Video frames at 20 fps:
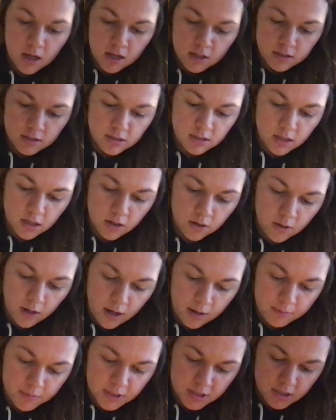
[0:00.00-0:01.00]
So
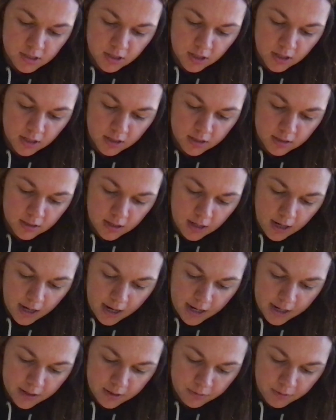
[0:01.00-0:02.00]
I'm going to start,
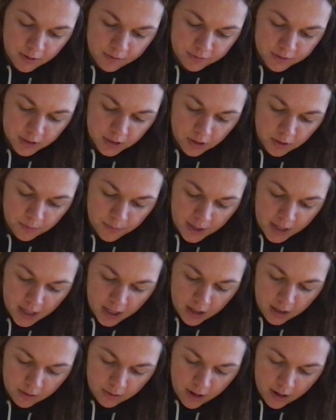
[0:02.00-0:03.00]
I roughly go to
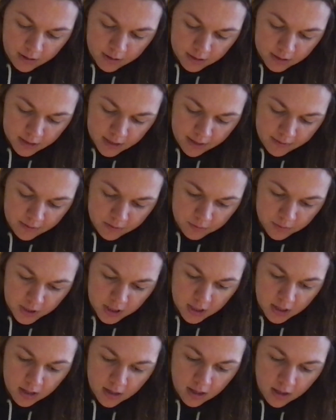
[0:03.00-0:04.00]
bed around 11
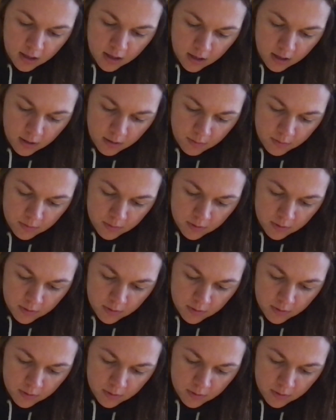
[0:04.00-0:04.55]
p.m.